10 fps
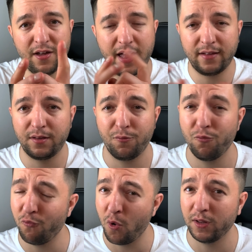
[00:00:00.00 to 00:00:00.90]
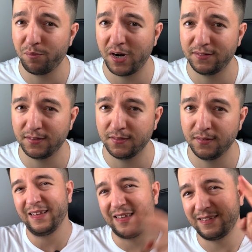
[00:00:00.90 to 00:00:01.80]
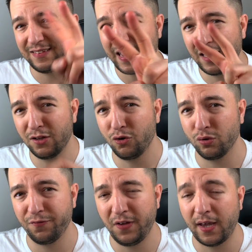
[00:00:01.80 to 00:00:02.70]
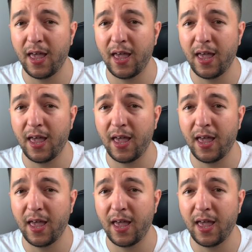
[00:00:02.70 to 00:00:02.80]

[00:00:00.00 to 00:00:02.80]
as a one person. The second good thing